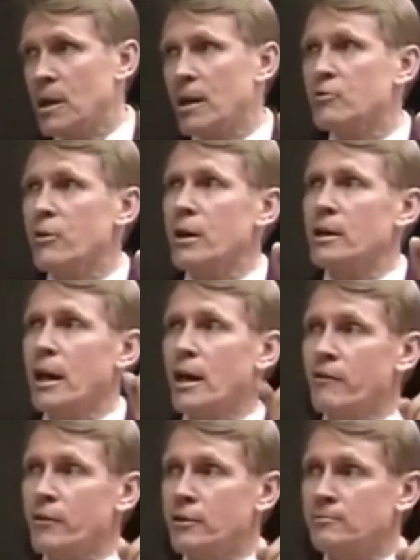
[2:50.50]
God created the
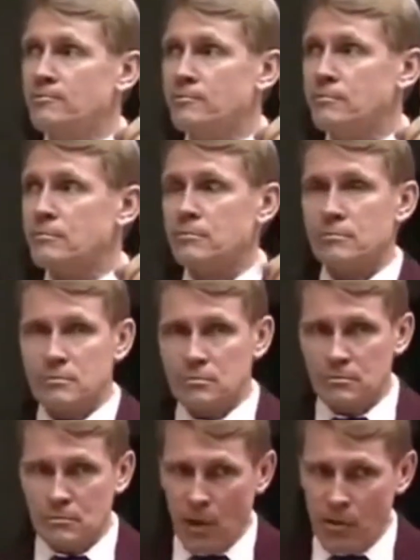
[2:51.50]
heaven,
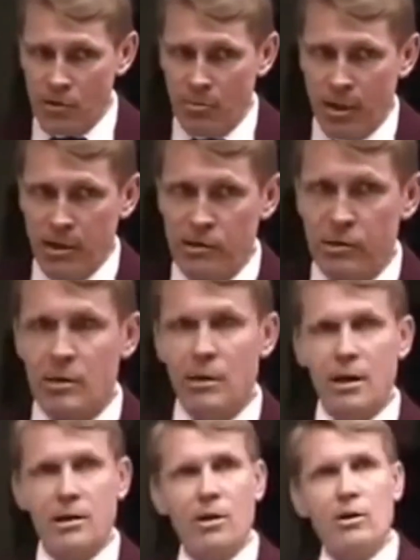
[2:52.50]
there's space,
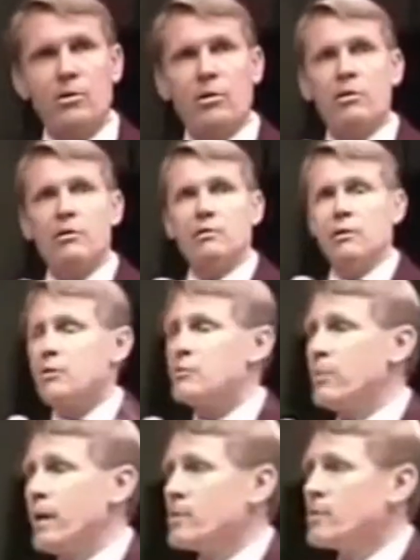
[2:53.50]
and the earth,
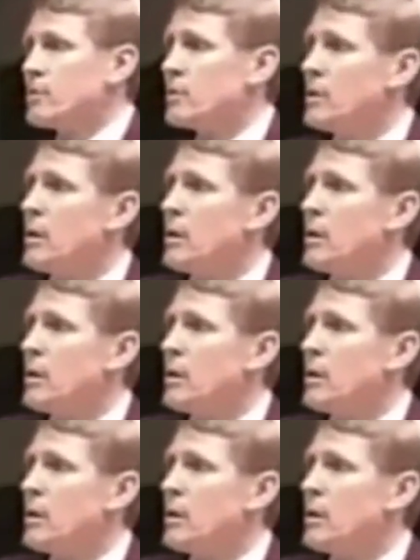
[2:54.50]
there's matter.